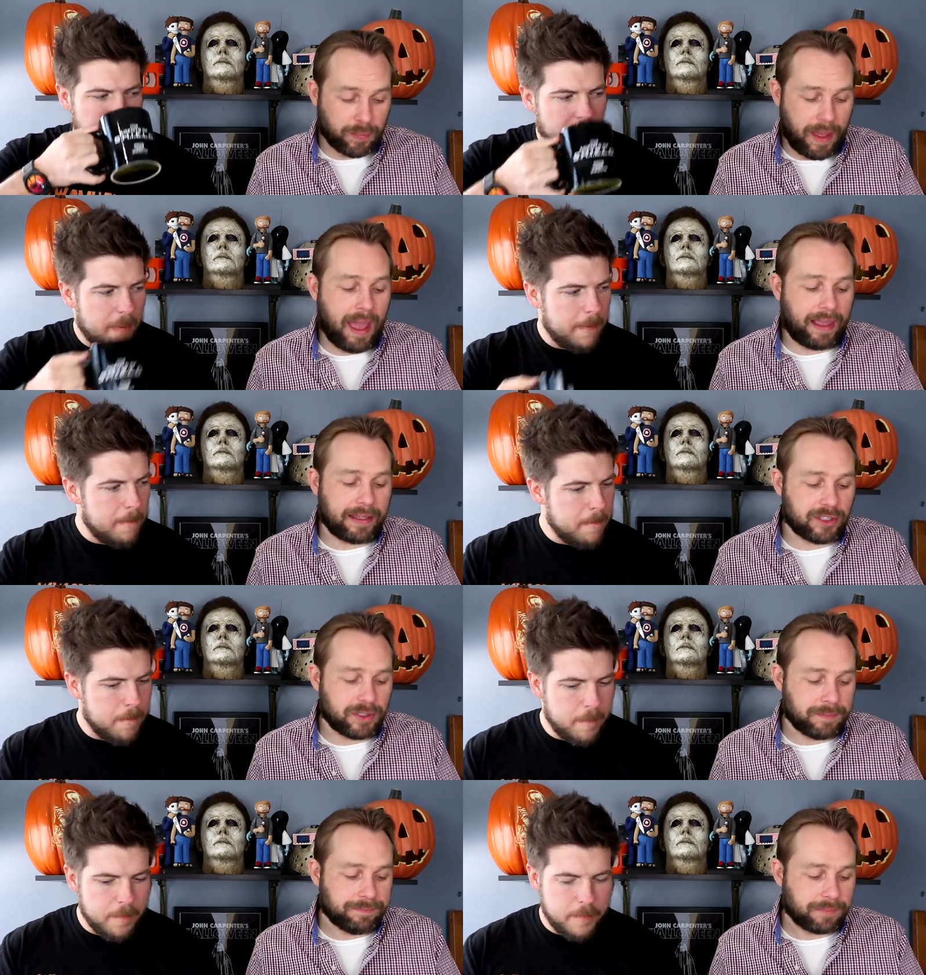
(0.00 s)

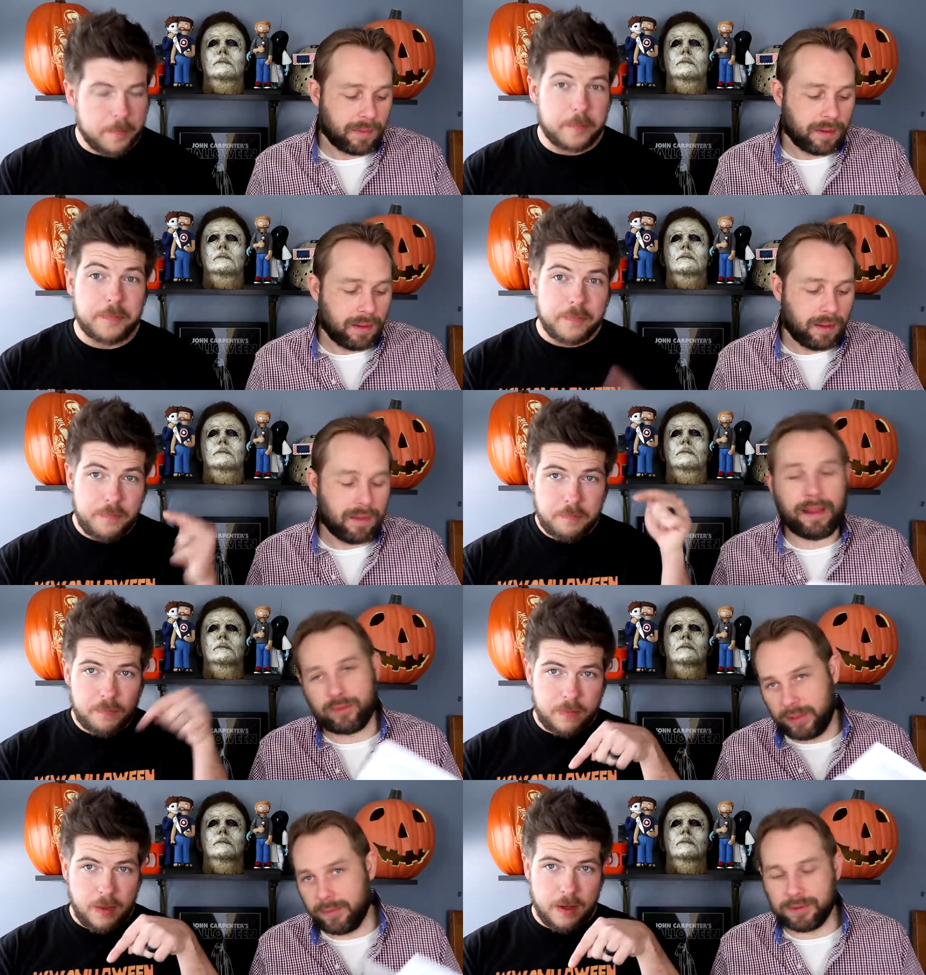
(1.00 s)
Speaker 1: package.
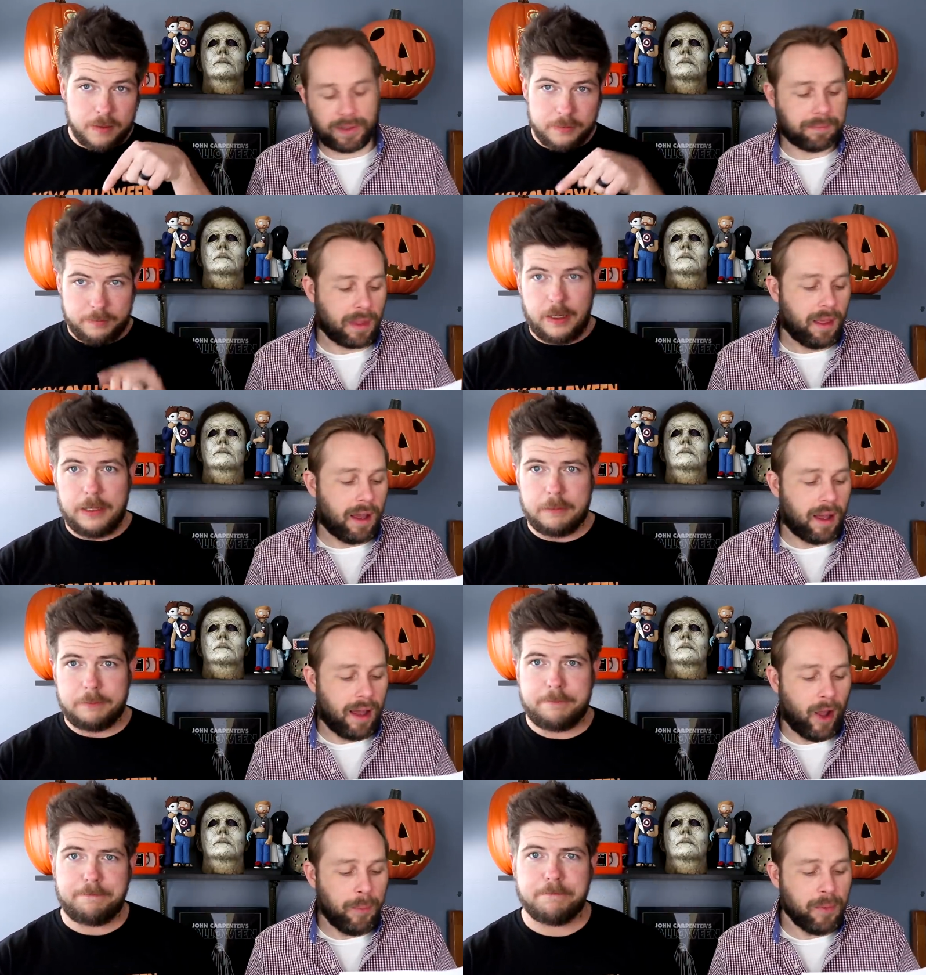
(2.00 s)
That's what he was in. Uh,
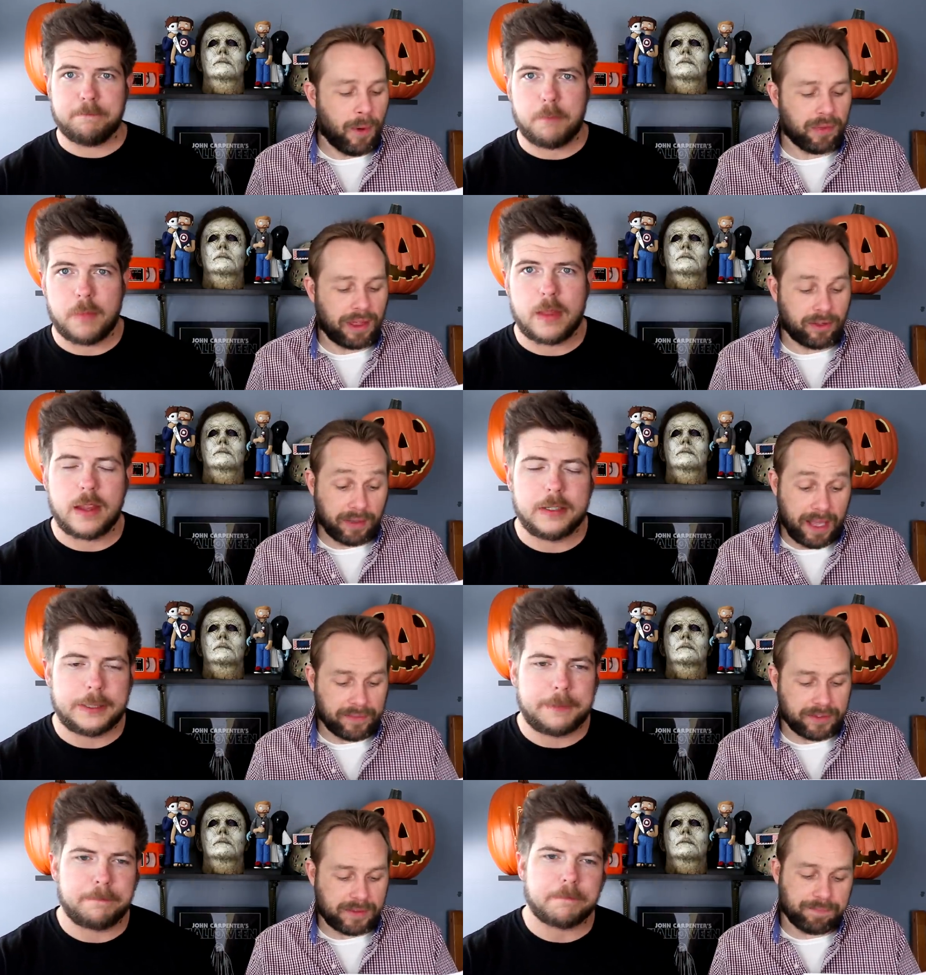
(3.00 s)
I hope you both like your
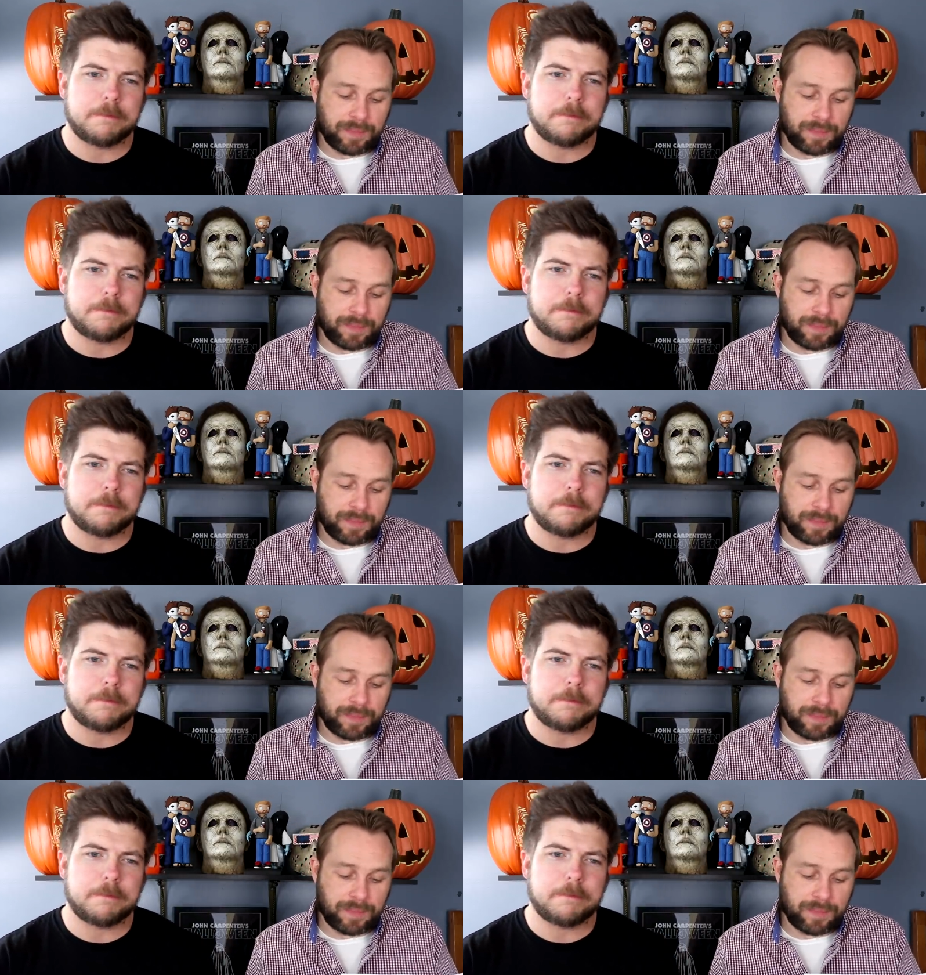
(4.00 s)
gifts.